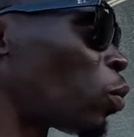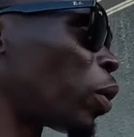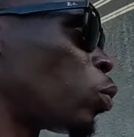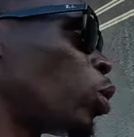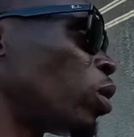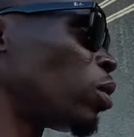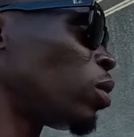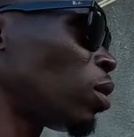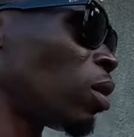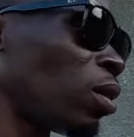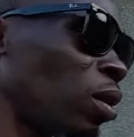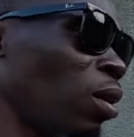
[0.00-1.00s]
right way.
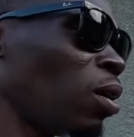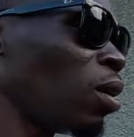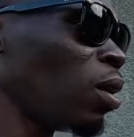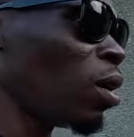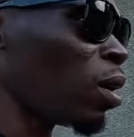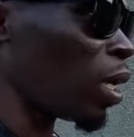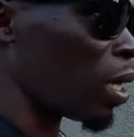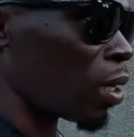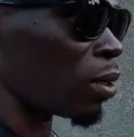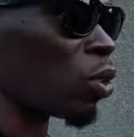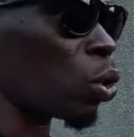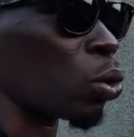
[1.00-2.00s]
Yeah,
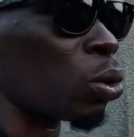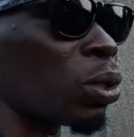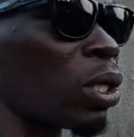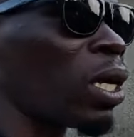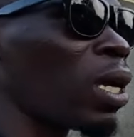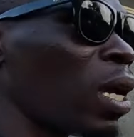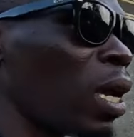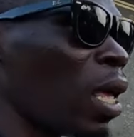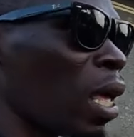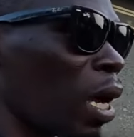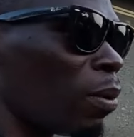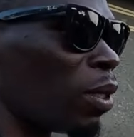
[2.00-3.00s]
so I'm